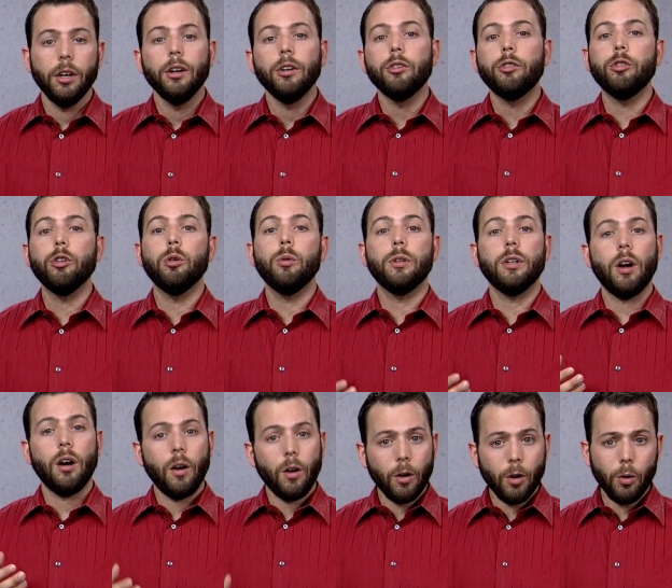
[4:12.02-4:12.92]
So in
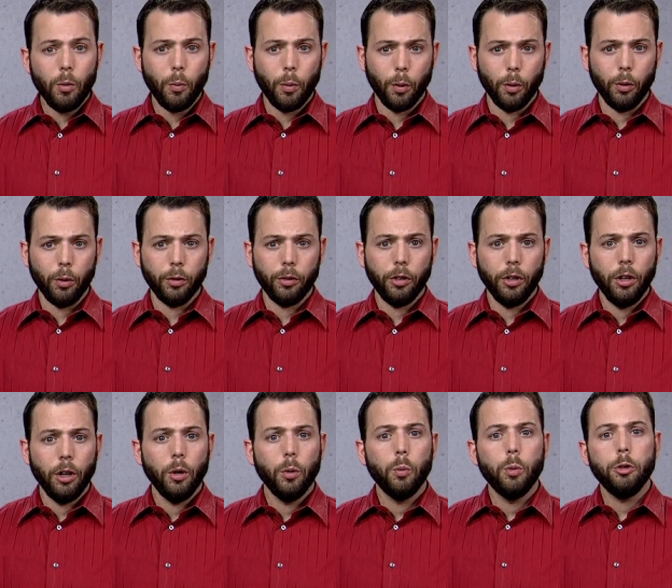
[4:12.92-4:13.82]
our world,
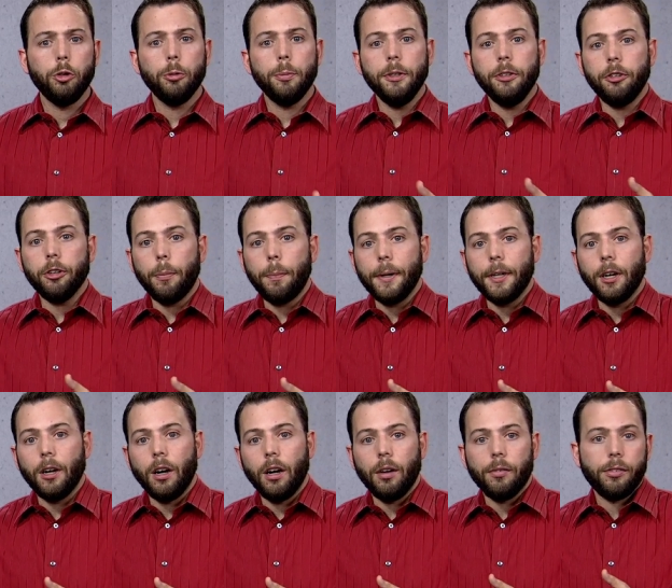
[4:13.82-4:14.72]
would you be jumping
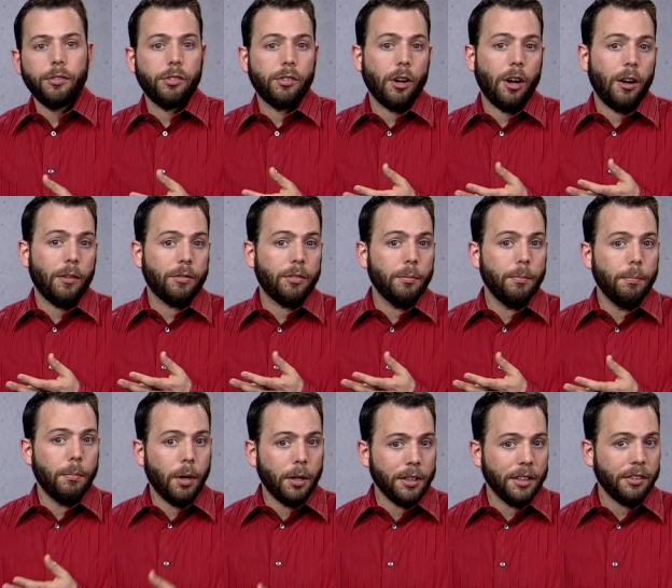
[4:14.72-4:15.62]
off soft,
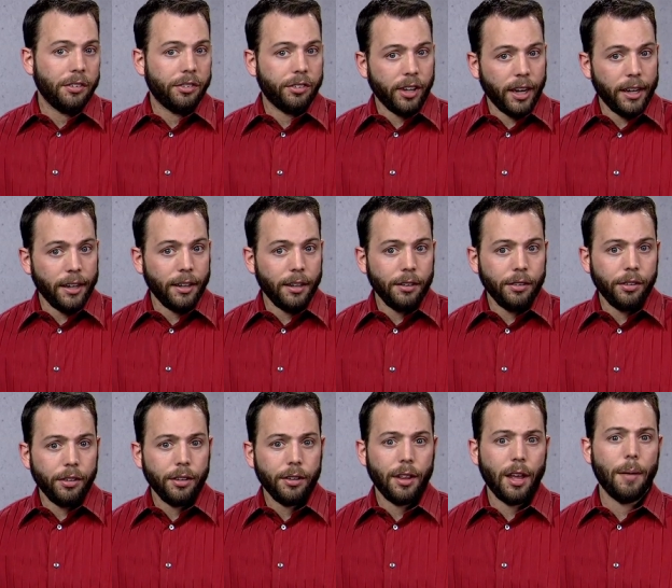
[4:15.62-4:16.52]
muddy
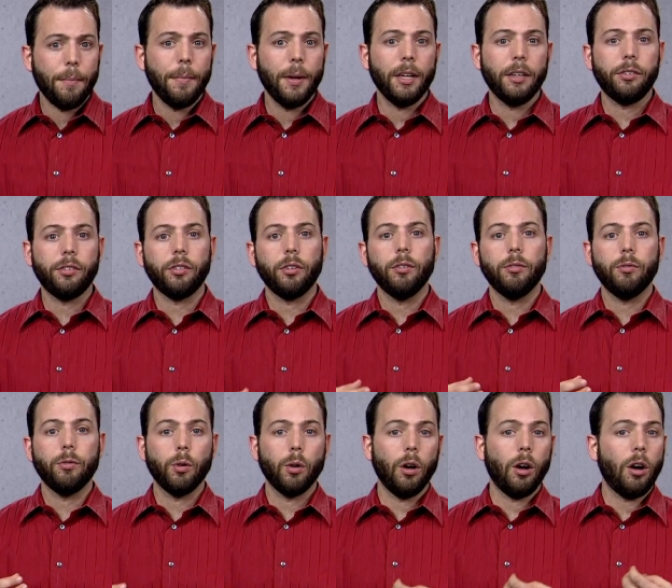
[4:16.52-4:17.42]
sand that makes
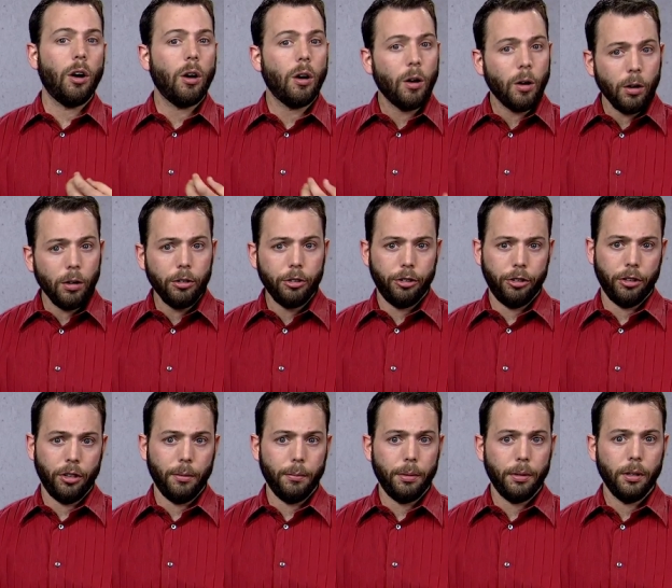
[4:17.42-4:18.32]
for a hard
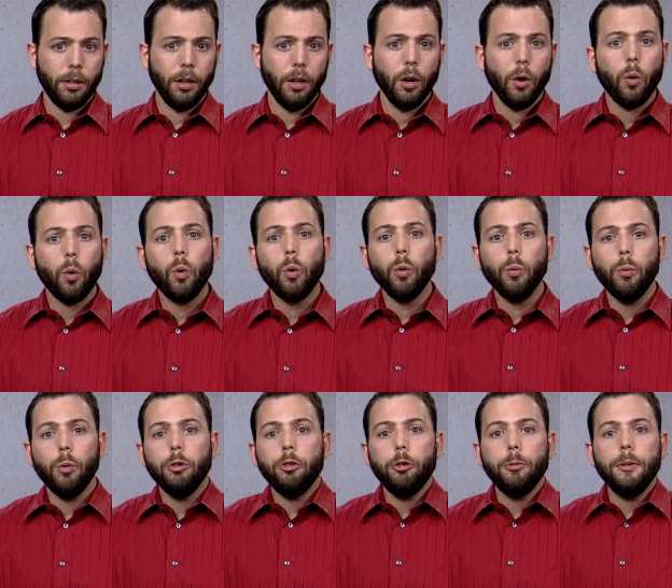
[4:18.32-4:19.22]
jump, or
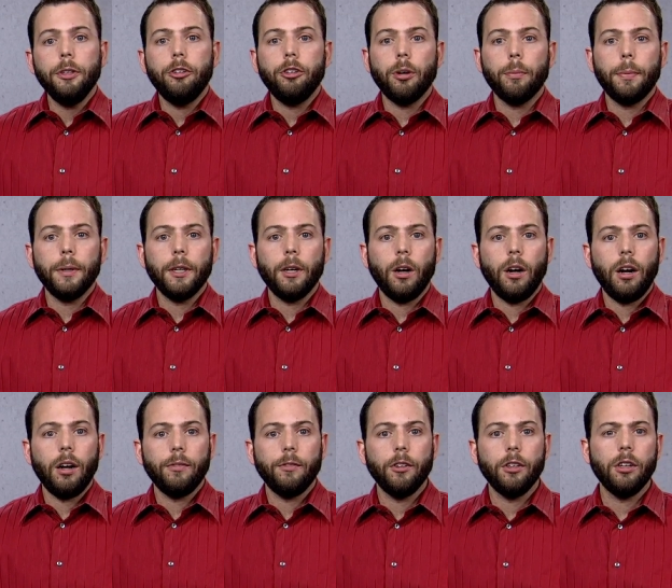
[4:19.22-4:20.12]
would you be jumping
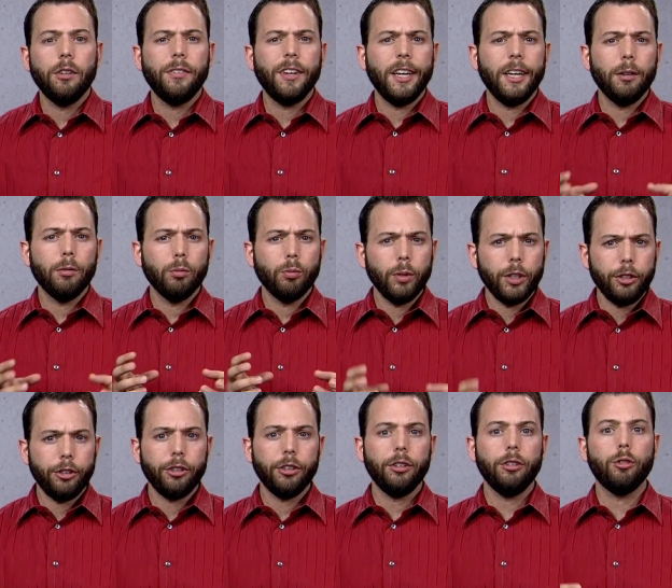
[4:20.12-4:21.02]
off of a
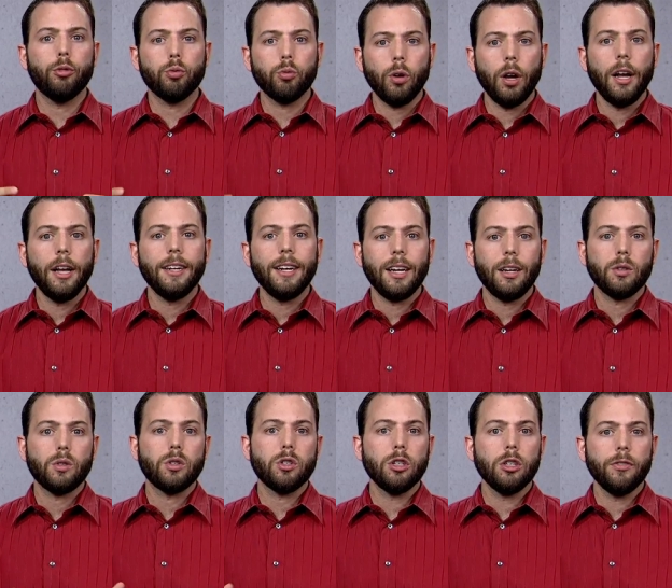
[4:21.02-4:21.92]
rigid, dried
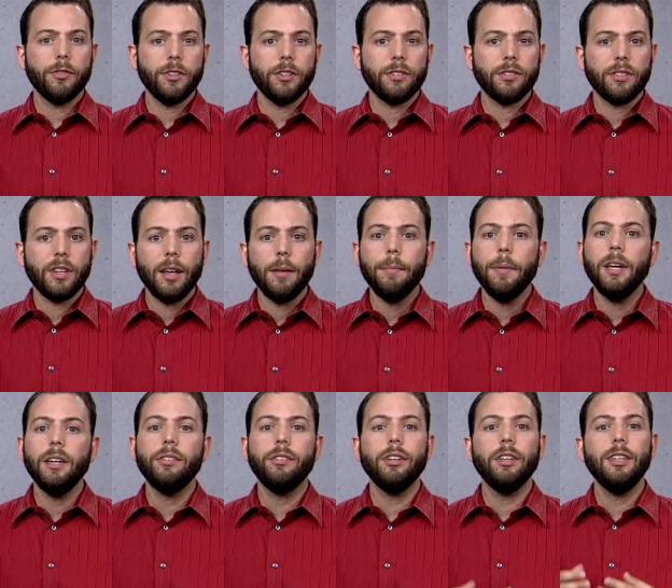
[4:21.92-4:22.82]
out surface that
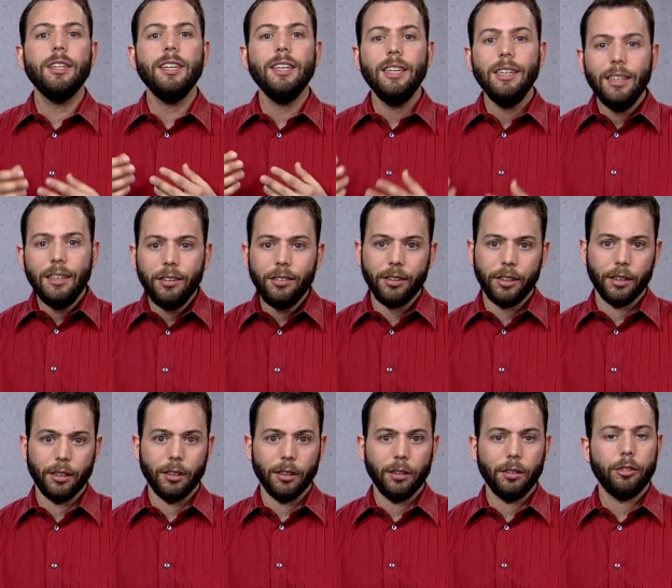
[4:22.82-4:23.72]
makes it
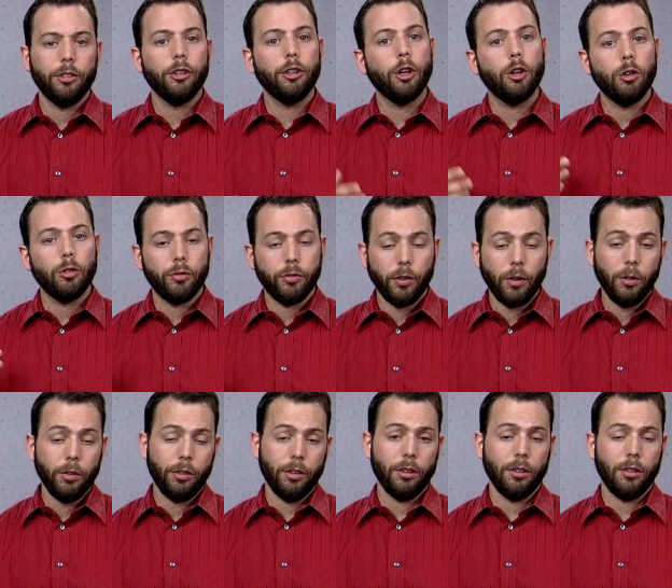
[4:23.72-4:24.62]
easier to go
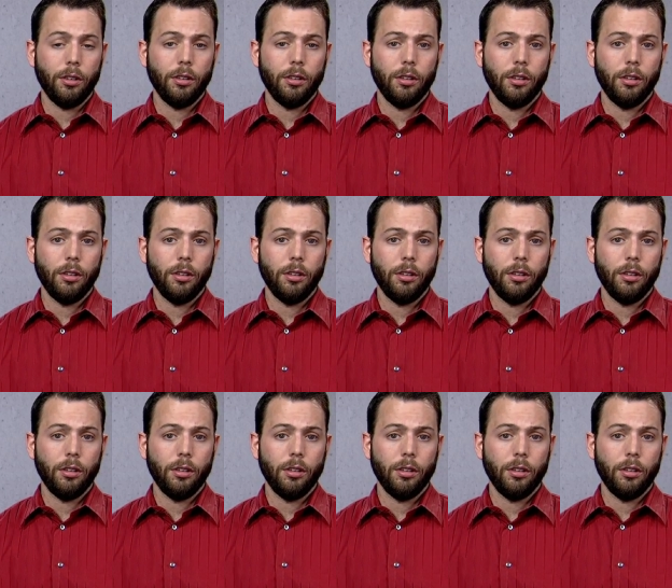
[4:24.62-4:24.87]
farther?